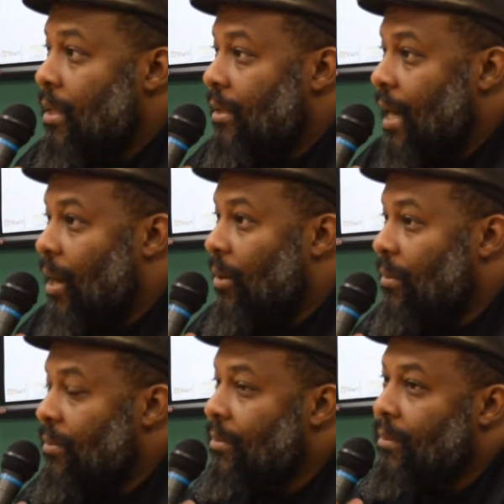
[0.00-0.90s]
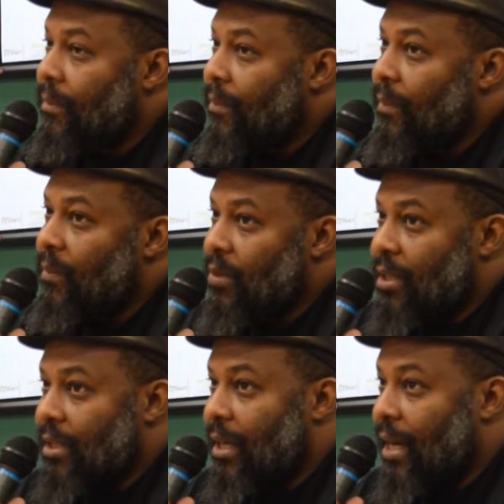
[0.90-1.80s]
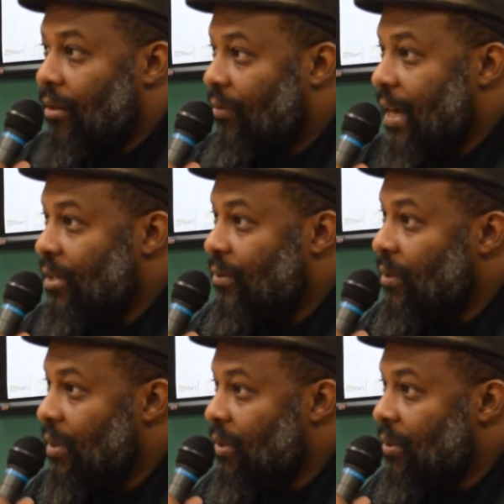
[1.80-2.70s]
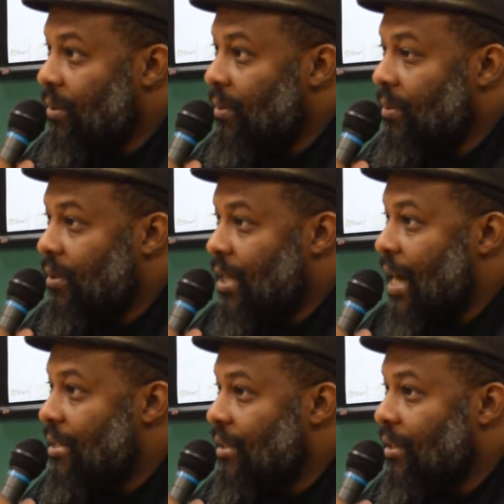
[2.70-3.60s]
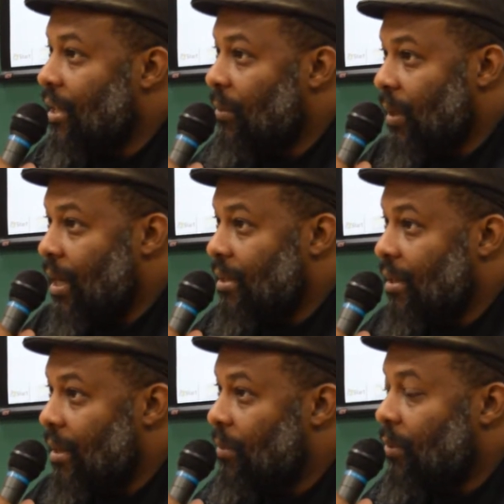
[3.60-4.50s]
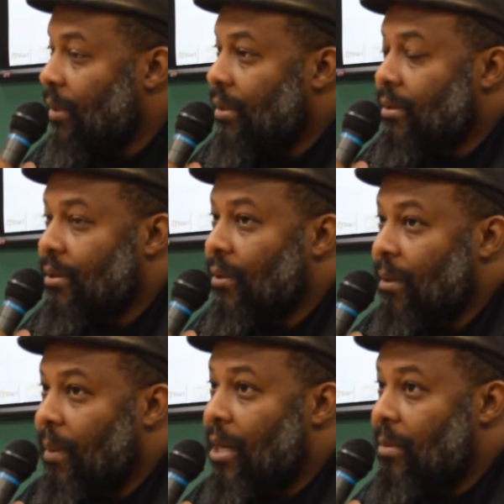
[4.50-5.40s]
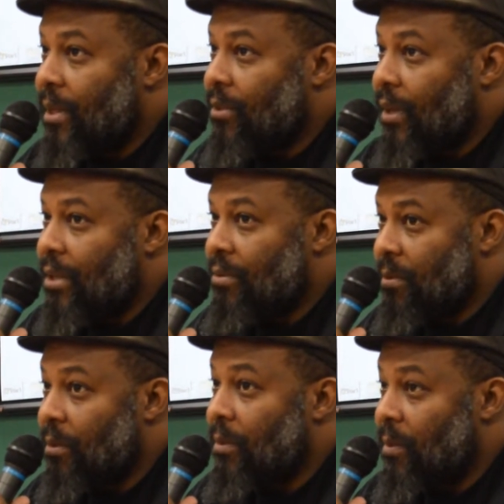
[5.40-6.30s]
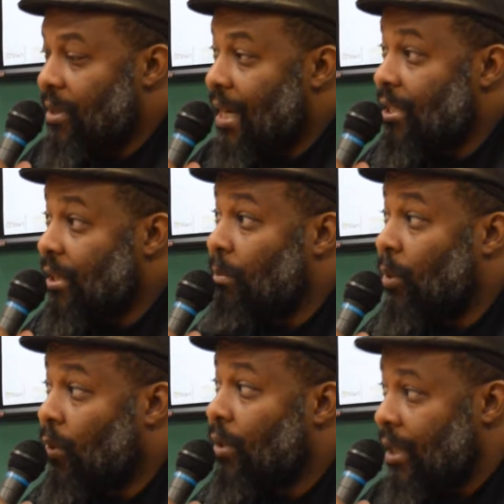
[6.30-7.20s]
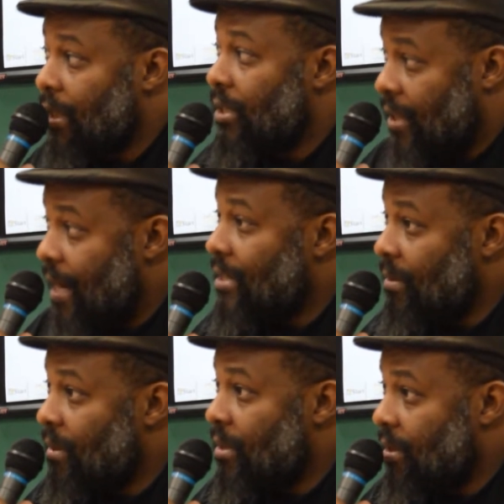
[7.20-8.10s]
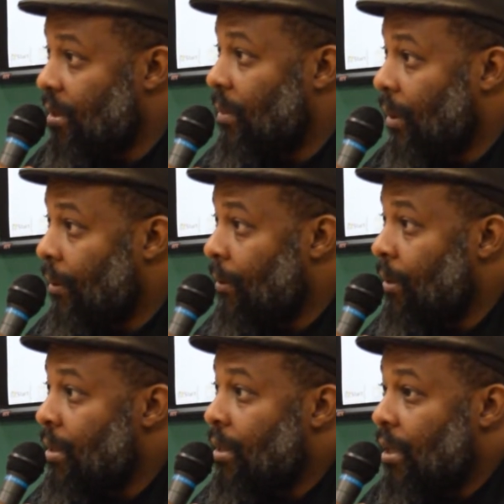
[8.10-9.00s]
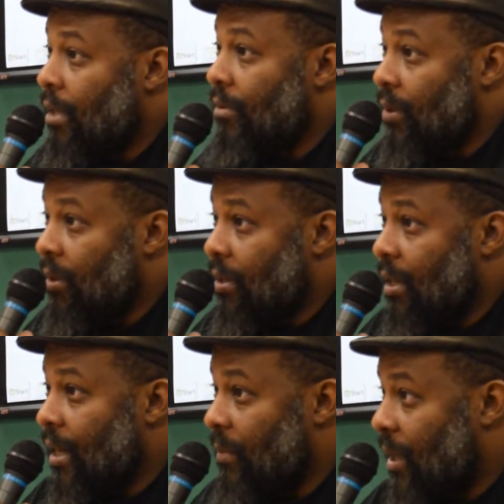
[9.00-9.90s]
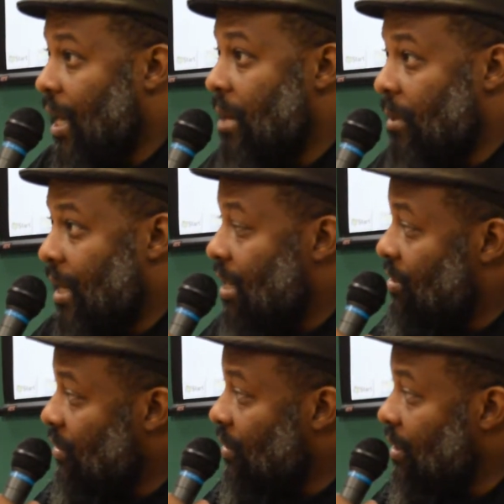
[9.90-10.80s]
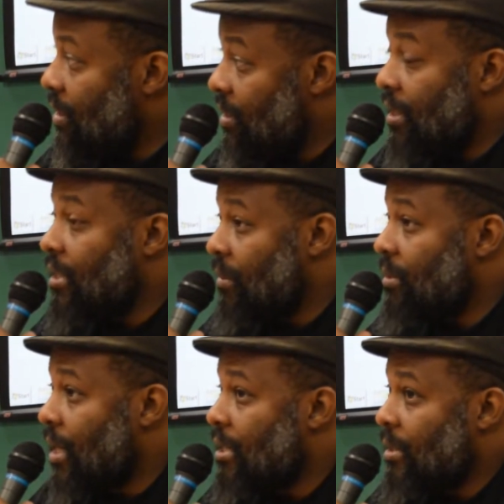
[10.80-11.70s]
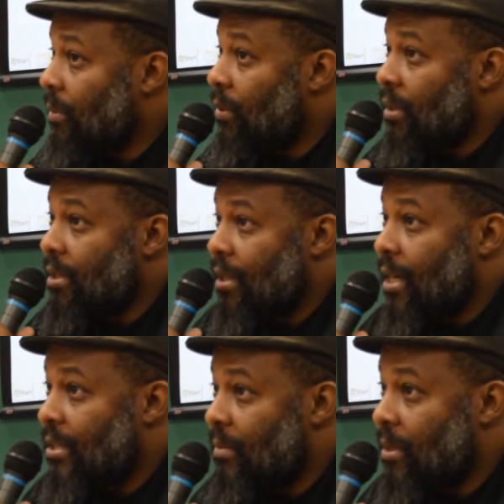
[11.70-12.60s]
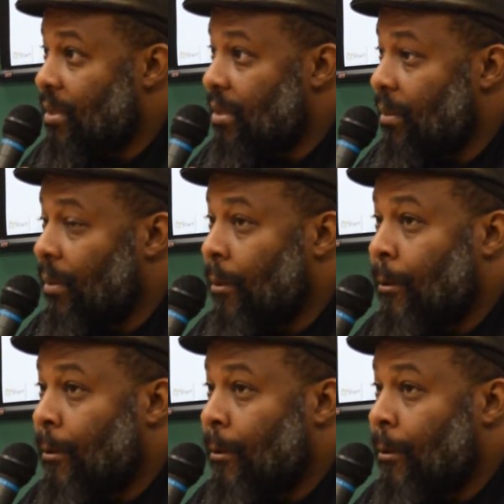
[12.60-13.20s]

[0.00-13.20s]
Now, just to kind of fast forward to Jackson and how we got to that point. So the Malcolm X grassroots movement was actually born in Jackson, Mississippi. Even though it became a national organization, it was actually born in Jackson, Mississippi.